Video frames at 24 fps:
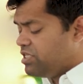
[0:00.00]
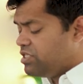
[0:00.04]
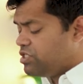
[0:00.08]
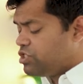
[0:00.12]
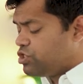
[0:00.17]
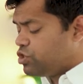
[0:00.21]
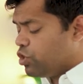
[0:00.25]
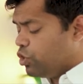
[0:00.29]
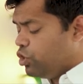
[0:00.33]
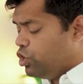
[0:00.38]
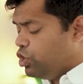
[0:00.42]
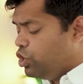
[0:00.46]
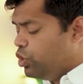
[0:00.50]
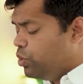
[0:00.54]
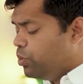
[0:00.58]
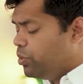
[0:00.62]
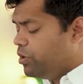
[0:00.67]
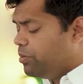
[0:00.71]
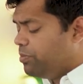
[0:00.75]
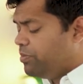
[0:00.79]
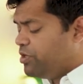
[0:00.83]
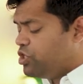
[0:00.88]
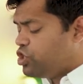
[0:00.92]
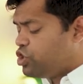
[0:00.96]
so you
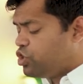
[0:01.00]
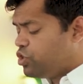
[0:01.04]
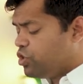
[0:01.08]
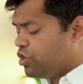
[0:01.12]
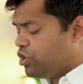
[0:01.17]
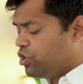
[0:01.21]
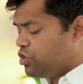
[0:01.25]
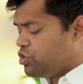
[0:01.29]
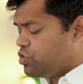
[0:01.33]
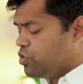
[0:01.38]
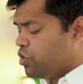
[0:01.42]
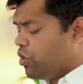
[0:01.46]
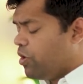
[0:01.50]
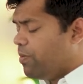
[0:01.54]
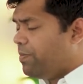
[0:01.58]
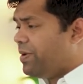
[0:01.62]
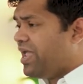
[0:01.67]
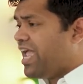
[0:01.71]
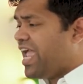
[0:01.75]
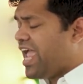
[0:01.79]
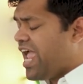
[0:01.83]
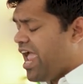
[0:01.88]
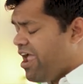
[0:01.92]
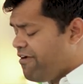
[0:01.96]
will be sure to
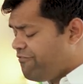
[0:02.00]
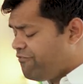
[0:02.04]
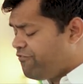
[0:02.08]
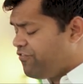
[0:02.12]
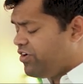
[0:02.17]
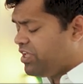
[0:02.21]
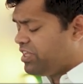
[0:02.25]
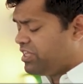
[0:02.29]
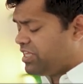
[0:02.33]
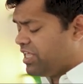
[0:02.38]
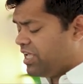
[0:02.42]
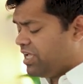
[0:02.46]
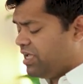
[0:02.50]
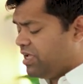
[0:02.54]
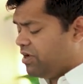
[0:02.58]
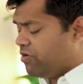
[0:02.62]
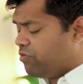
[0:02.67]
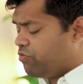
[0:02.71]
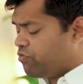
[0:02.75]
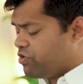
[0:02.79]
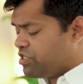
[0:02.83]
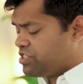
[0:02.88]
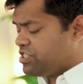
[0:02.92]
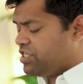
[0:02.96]
obey
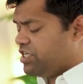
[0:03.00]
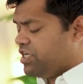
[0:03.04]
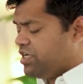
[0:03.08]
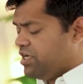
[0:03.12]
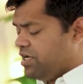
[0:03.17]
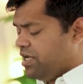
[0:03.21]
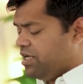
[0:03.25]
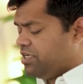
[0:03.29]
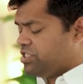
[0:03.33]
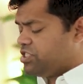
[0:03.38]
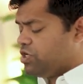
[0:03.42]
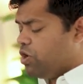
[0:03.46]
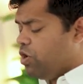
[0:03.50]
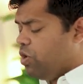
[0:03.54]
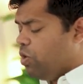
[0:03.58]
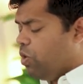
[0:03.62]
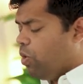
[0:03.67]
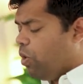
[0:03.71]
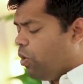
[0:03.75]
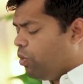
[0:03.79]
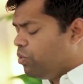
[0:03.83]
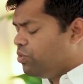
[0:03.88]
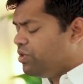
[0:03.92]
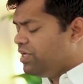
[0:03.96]
everything written in it.
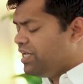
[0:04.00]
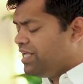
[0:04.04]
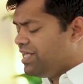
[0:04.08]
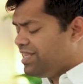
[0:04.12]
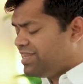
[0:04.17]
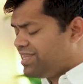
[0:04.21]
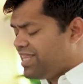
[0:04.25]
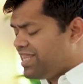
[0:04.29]
Only